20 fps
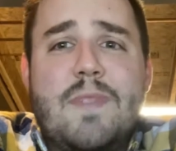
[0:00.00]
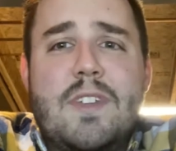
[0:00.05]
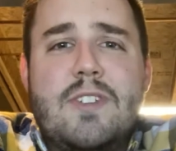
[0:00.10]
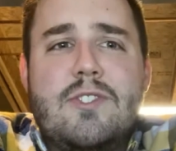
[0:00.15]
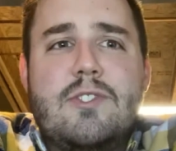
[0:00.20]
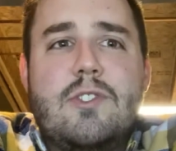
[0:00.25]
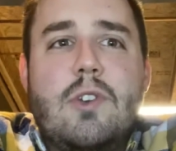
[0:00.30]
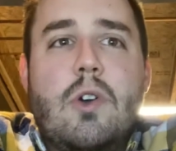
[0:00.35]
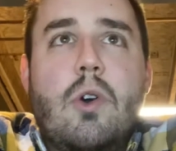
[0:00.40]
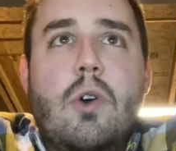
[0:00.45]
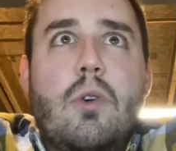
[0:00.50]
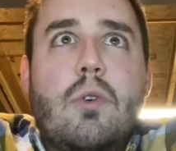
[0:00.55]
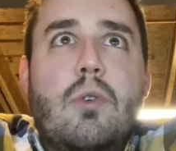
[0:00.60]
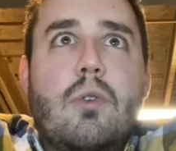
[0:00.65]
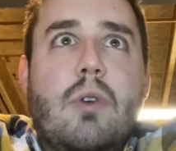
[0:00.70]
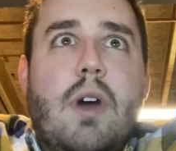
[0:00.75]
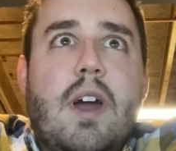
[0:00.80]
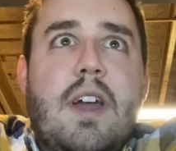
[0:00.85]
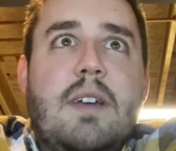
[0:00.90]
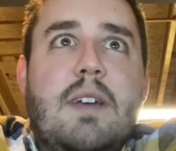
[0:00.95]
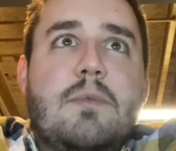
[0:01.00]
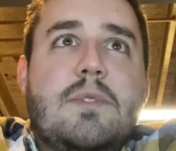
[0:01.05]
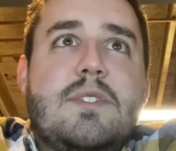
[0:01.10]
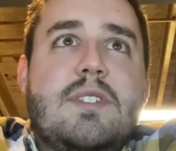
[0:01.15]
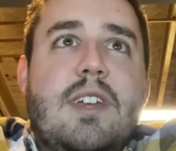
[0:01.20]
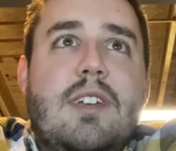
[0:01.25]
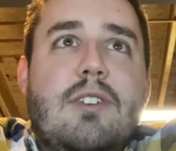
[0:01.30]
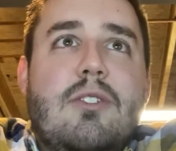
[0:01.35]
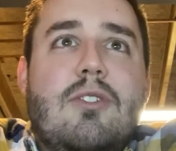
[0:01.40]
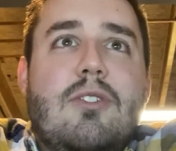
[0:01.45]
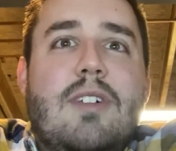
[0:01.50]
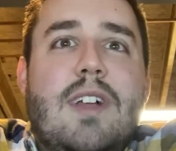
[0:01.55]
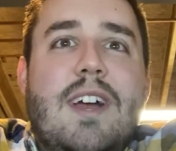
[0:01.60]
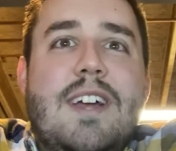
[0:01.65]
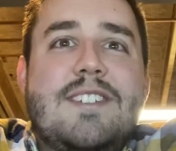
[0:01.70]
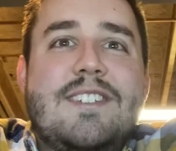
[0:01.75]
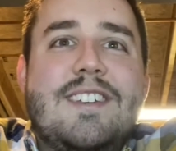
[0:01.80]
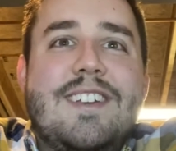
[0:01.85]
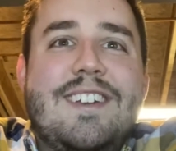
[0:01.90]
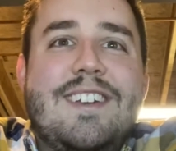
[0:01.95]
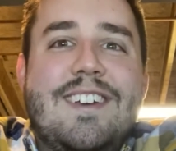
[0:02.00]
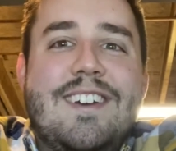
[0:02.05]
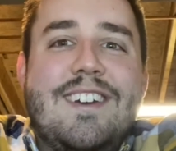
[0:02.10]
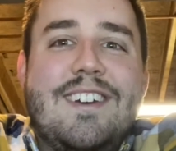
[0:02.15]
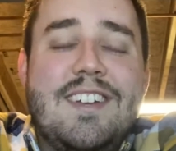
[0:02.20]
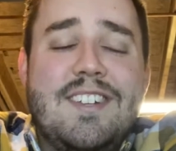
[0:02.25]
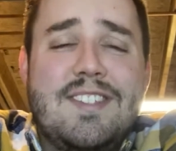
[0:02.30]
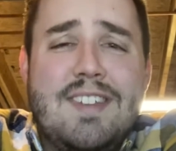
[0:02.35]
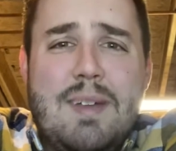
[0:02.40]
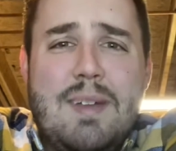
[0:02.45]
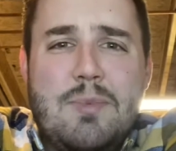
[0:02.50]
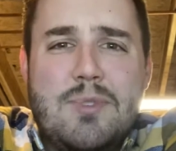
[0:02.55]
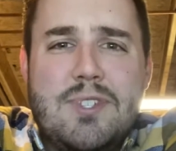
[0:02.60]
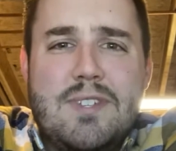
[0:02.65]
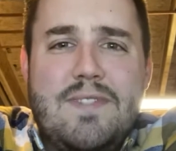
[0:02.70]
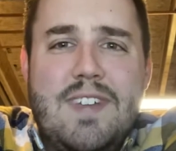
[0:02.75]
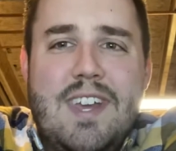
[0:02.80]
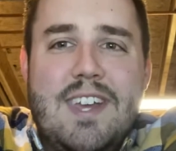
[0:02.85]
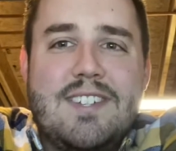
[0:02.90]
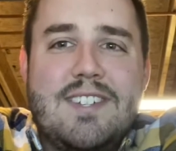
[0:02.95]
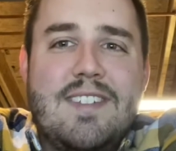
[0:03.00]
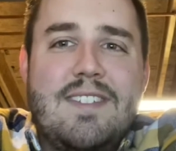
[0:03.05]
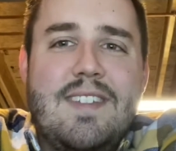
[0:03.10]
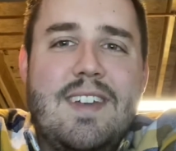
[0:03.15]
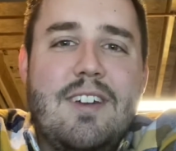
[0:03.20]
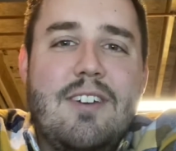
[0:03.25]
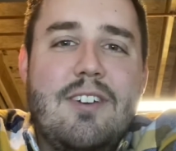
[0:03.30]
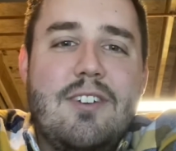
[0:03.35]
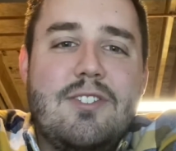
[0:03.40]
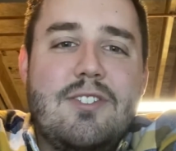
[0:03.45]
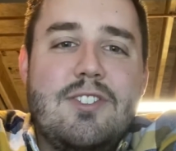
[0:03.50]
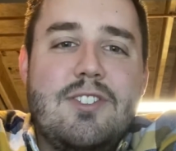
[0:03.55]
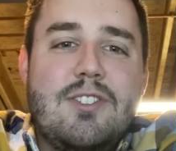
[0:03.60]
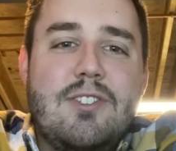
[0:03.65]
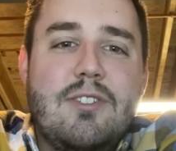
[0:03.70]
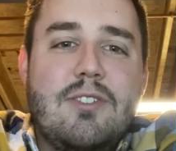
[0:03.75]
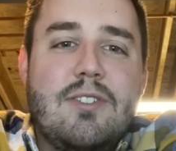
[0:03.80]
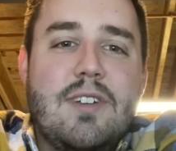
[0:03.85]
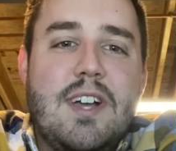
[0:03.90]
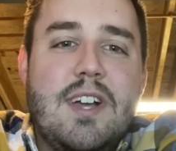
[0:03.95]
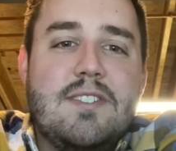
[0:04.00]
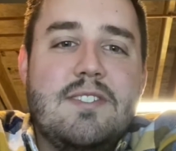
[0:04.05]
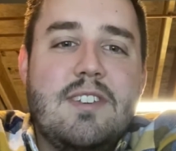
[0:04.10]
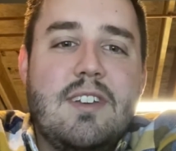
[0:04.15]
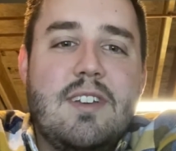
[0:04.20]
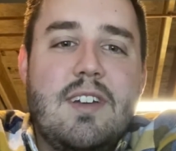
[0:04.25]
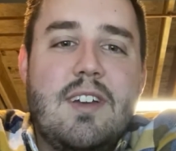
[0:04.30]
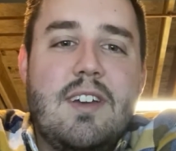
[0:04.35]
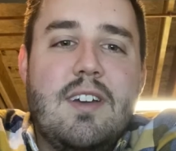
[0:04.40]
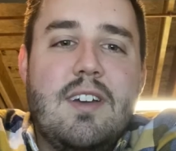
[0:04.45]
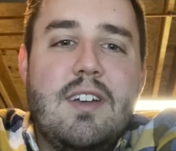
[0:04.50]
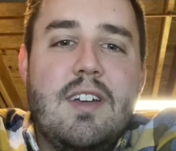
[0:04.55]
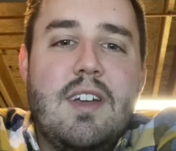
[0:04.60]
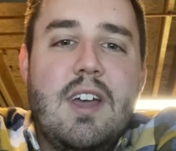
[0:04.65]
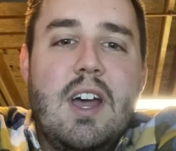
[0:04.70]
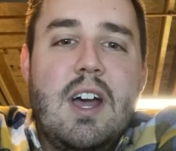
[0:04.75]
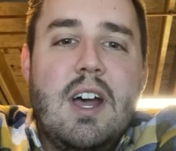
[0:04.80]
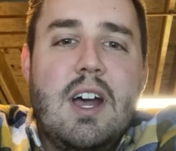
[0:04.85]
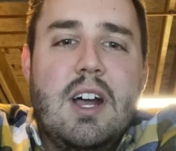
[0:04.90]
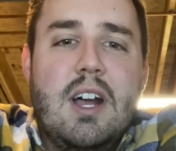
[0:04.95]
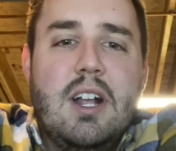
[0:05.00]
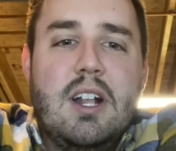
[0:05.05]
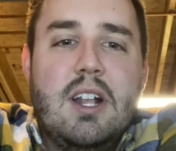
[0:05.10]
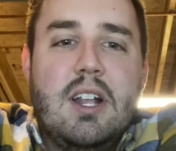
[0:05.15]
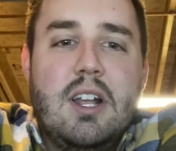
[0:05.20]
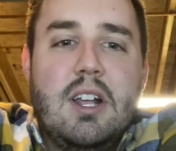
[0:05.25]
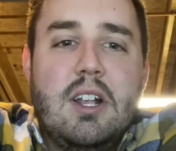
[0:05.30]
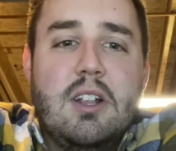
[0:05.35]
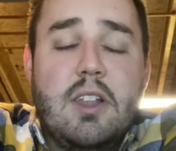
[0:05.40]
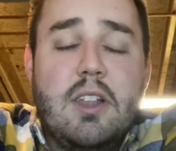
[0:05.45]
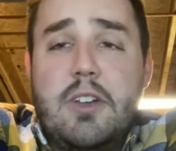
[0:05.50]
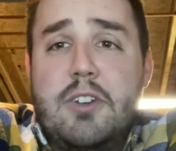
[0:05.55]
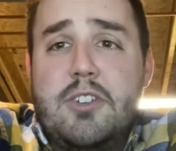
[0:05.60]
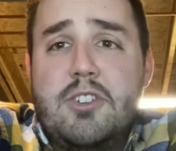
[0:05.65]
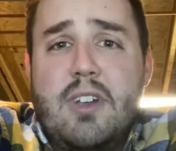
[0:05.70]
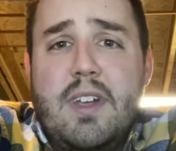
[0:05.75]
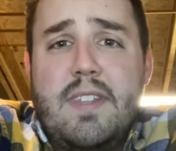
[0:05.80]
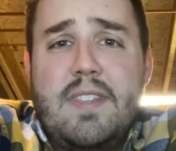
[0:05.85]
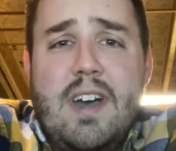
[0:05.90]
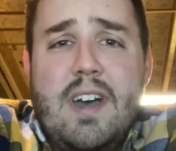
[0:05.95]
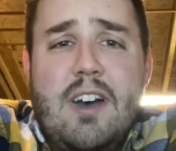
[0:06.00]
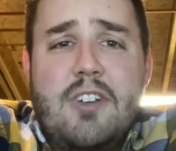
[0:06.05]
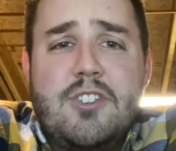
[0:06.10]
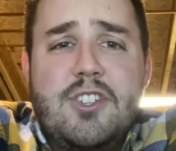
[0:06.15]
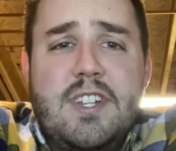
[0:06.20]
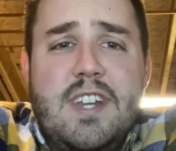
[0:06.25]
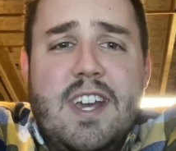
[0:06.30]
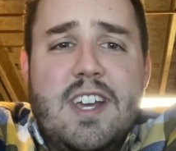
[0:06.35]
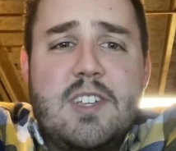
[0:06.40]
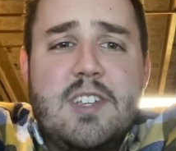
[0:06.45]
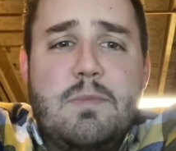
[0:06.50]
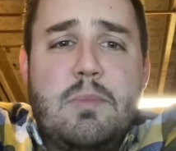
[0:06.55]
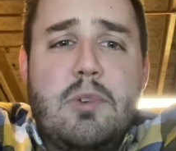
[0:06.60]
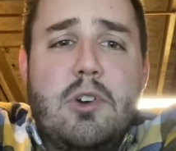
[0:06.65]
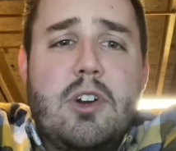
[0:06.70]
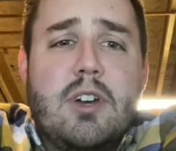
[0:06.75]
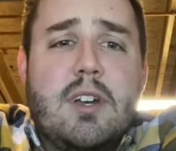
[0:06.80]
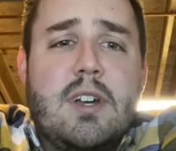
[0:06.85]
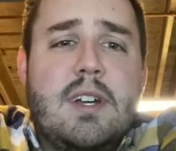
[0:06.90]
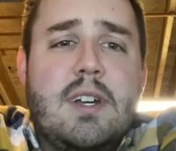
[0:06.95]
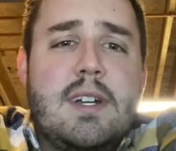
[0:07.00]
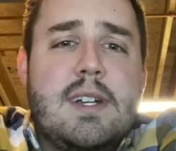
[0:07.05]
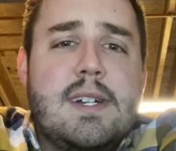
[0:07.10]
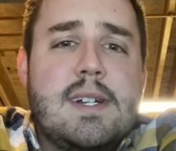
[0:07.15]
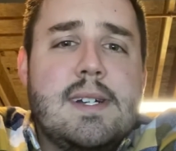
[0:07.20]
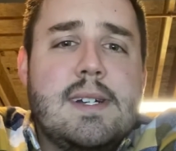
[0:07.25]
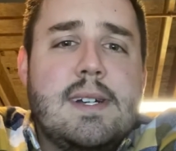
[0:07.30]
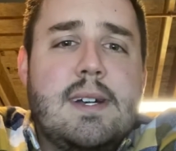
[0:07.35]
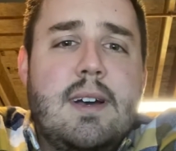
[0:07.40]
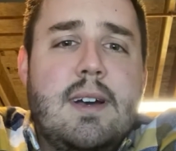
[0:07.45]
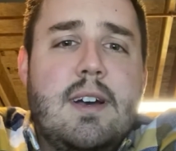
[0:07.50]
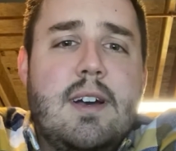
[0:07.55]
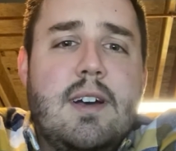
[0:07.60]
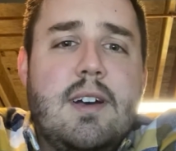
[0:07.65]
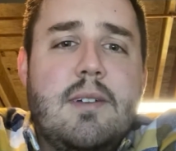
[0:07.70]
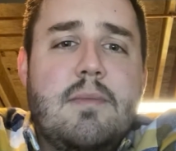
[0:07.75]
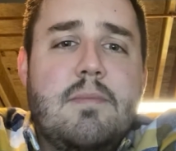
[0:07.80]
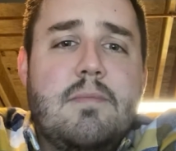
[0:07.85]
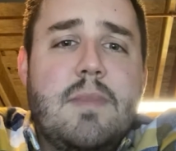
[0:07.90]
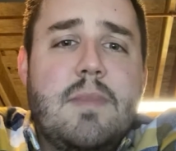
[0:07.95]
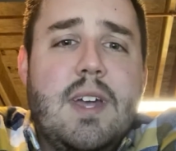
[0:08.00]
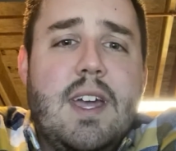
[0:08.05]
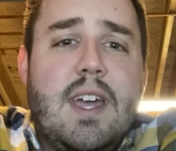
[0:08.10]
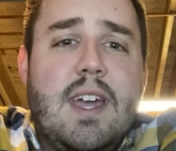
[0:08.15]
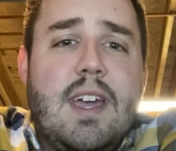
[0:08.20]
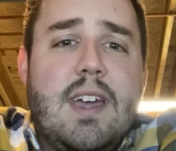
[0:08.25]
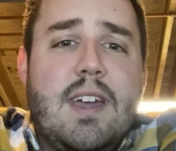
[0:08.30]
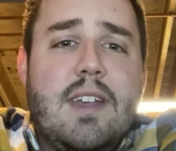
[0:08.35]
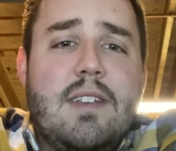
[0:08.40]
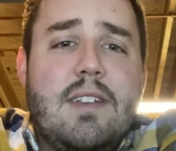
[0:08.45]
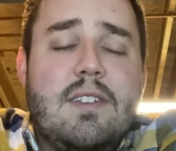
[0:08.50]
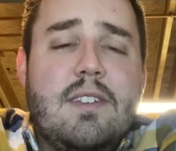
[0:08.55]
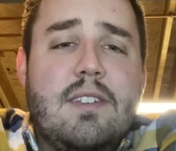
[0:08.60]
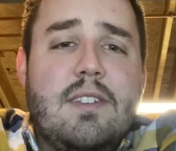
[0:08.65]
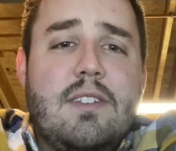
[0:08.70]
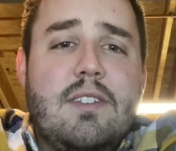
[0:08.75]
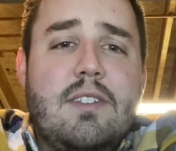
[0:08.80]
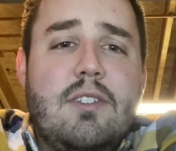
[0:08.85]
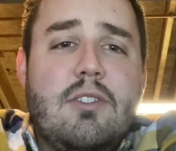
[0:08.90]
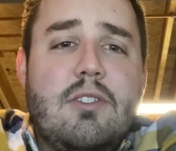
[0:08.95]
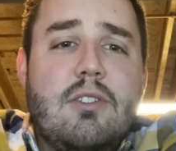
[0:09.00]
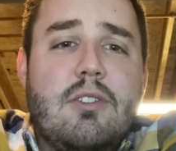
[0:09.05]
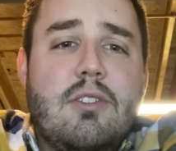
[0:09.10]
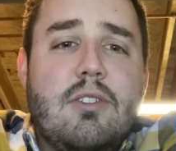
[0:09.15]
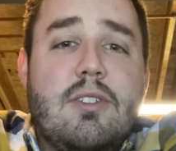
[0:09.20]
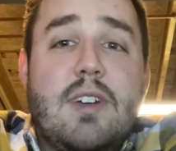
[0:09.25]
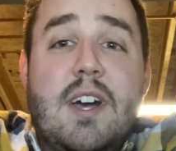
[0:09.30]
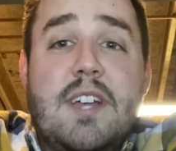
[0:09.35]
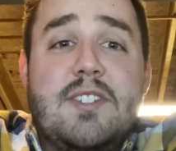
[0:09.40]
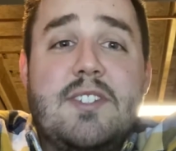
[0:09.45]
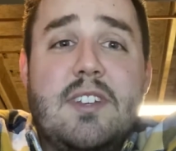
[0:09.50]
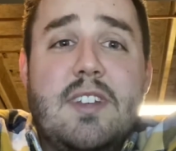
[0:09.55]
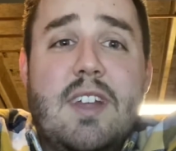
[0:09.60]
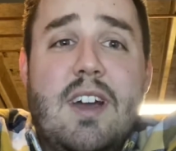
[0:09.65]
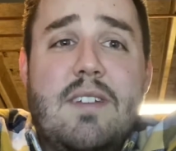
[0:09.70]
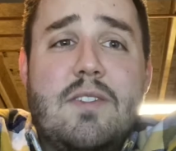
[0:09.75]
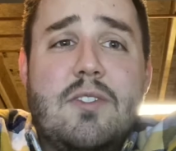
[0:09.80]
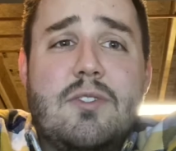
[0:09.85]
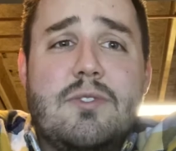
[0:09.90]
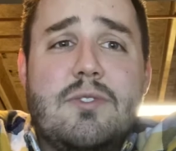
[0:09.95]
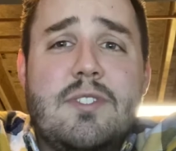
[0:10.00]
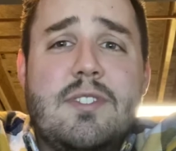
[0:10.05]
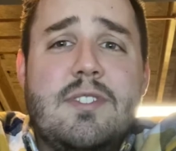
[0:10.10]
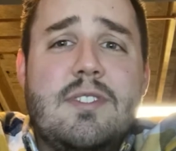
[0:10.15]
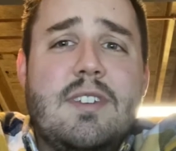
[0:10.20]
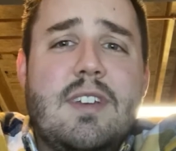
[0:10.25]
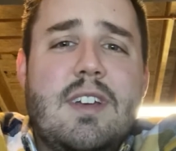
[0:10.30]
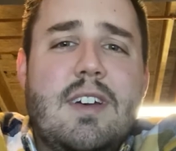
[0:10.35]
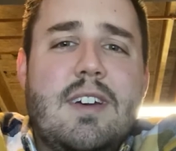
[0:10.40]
So I would say your classic examples of text in there are just your classic literature anthology textbook and your classic novels